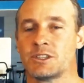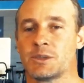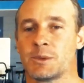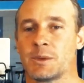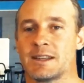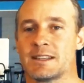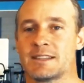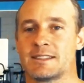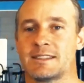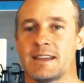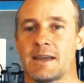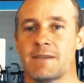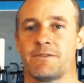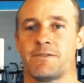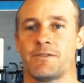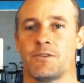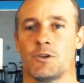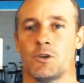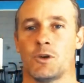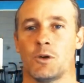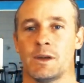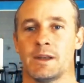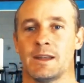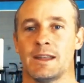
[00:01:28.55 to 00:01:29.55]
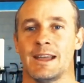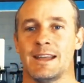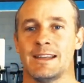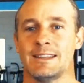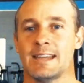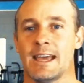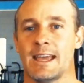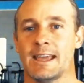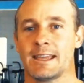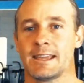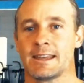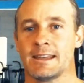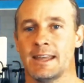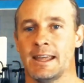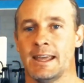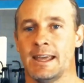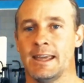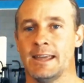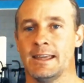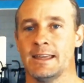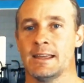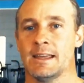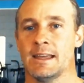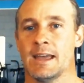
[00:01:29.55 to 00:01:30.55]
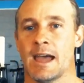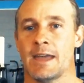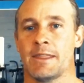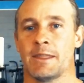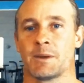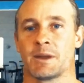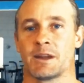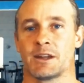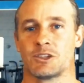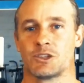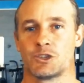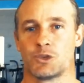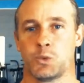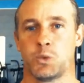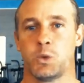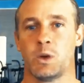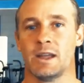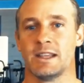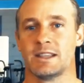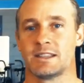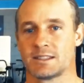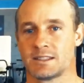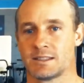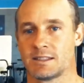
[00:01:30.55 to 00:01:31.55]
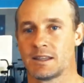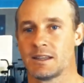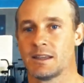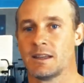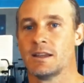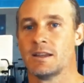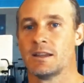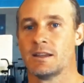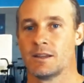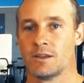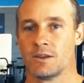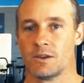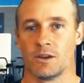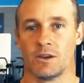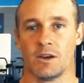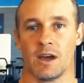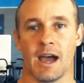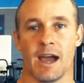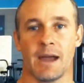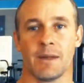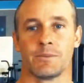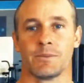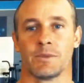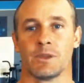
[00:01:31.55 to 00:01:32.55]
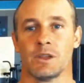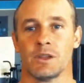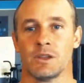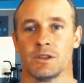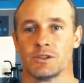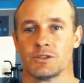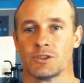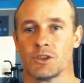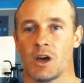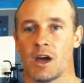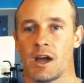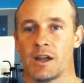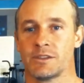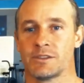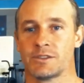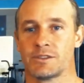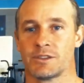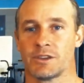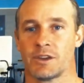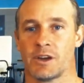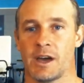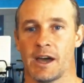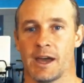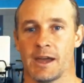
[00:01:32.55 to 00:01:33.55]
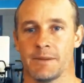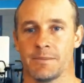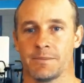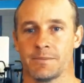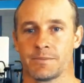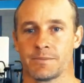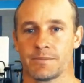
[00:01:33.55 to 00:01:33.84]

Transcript: So we're going to step forward, take a knee, and then we're going to twist, all right, side to side